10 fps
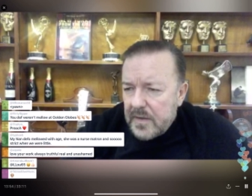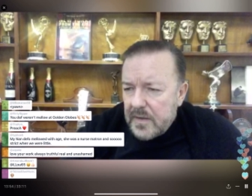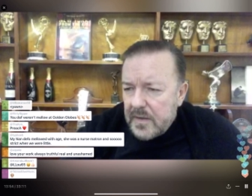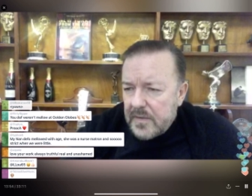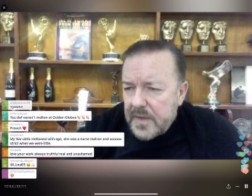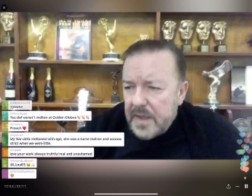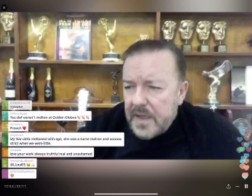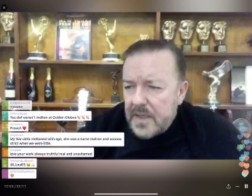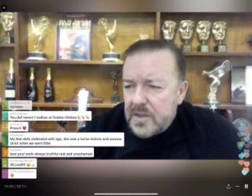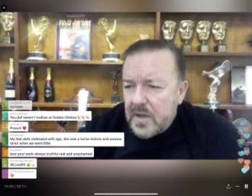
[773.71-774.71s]
think
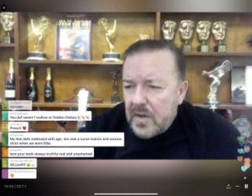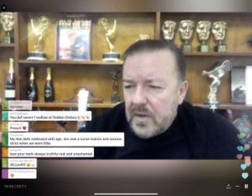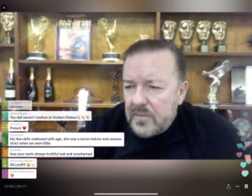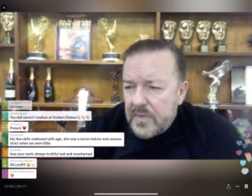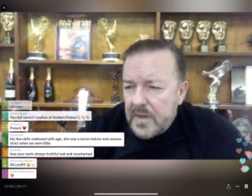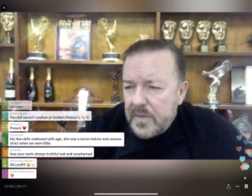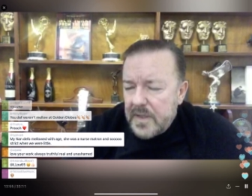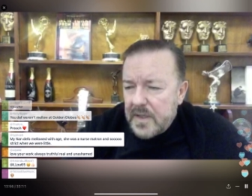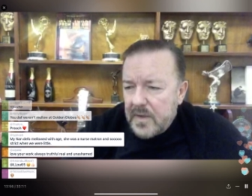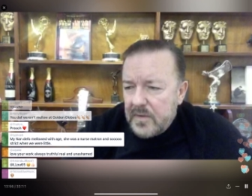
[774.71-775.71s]
Hitchcock, Rear
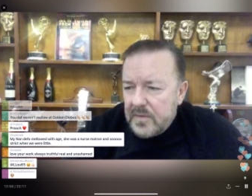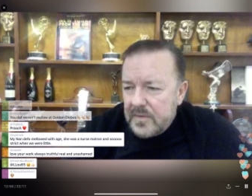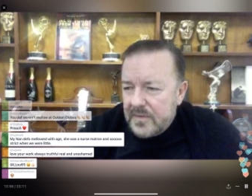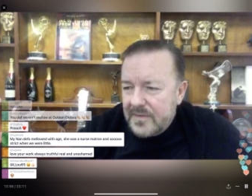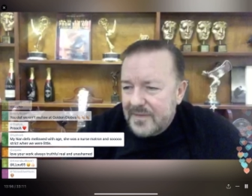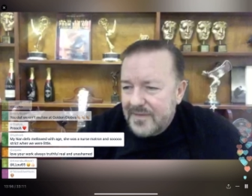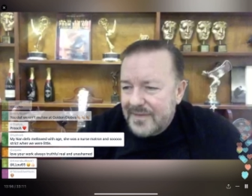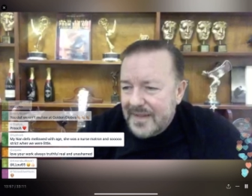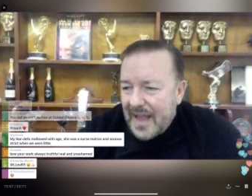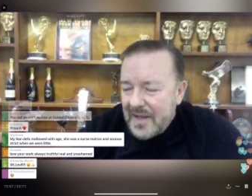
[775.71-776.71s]
Window,
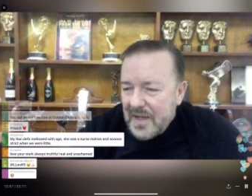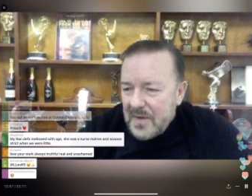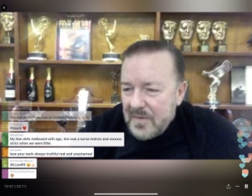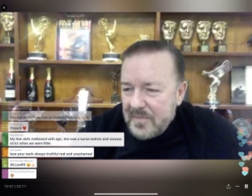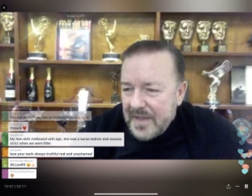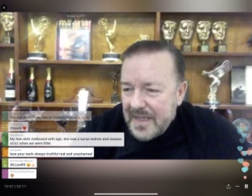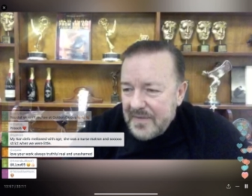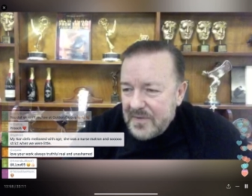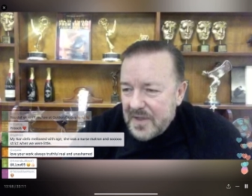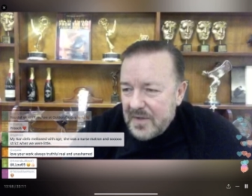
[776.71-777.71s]
and no one
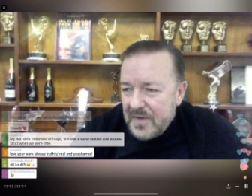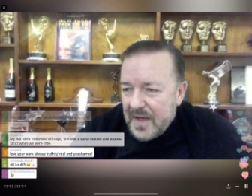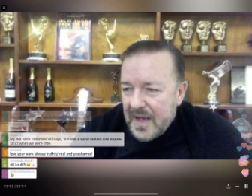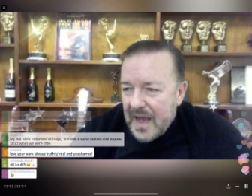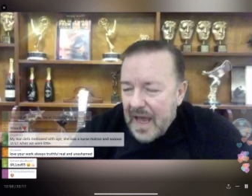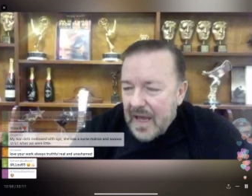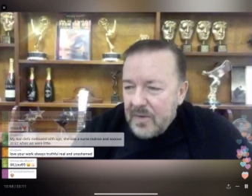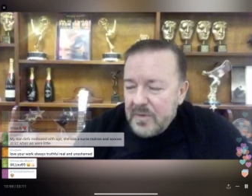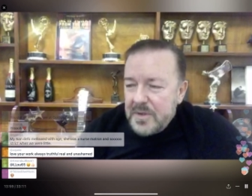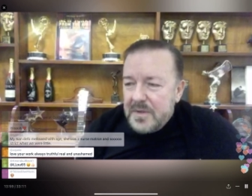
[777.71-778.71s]
believed you, how
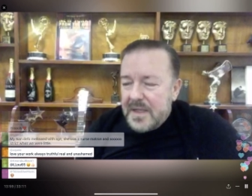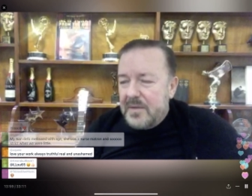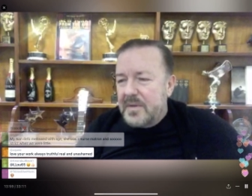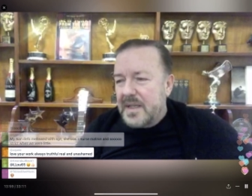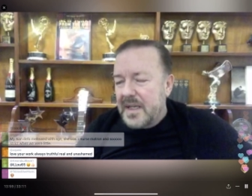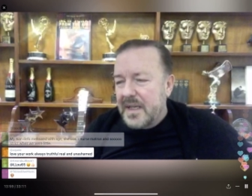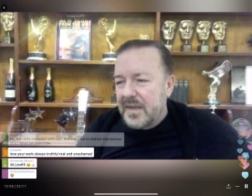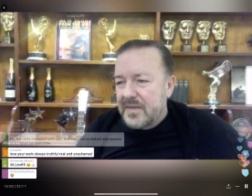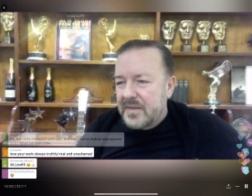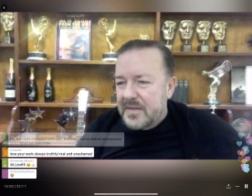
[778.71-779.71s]
would you deal with it?
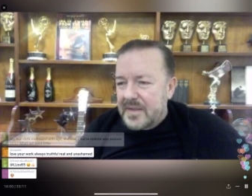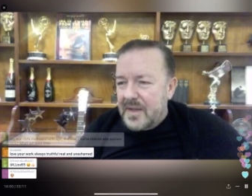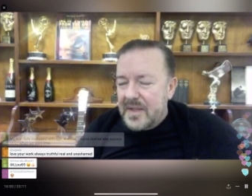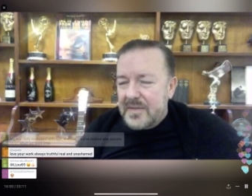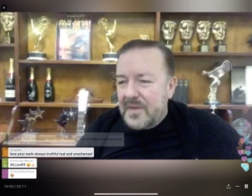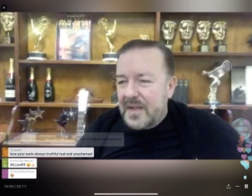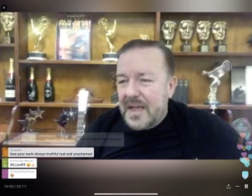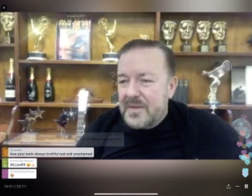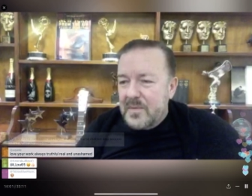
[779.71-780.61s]
Oh, that's funny. We were